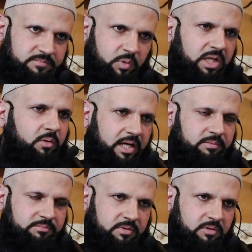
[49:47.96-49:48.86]
Wallahu
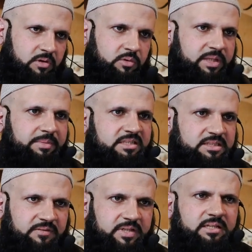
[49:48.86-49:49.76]
alam. Although he
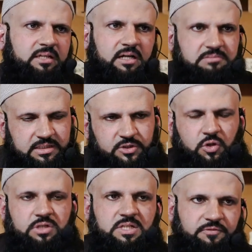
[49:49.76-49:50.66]
mentioned 70, other
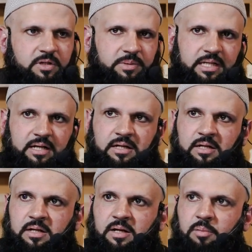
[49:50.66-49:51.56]
scholars differed with that.
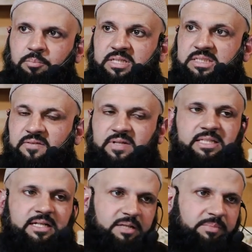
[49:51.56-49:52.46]
But the 70
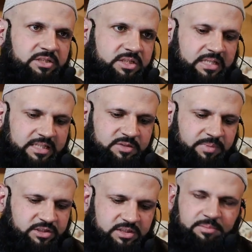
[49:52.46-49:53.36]
that he mentions, I'll just
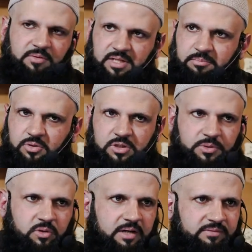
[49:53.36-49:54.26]
mention some of them because
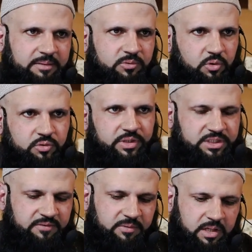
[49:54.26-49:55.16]
we don't have time to go through
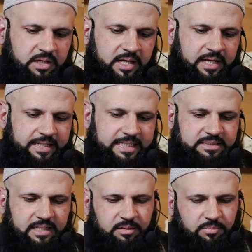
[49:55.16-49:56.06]
each and every one. He
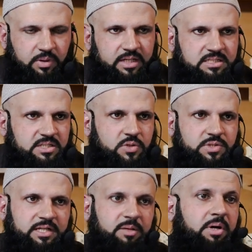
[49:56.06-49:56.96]
said number one is
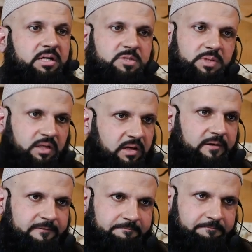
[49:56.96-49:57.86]
associating partners with
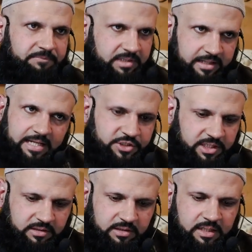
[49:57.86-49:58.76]
Allah. Again,
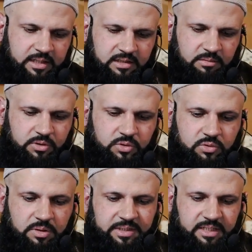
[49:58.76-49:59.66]
shirk. Number
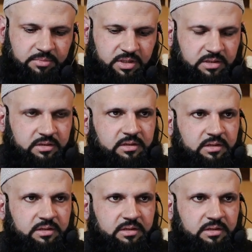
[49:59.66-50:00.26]
two, committing murder.